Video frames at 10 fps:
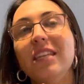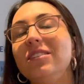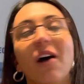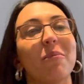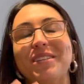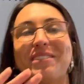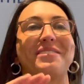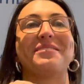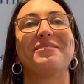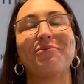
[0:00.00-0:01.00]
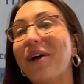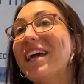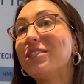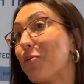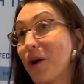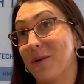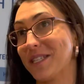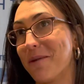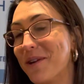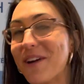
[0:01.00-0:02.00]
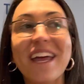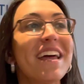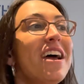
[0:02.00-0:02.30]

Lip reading: dumbest way to work with someone, right?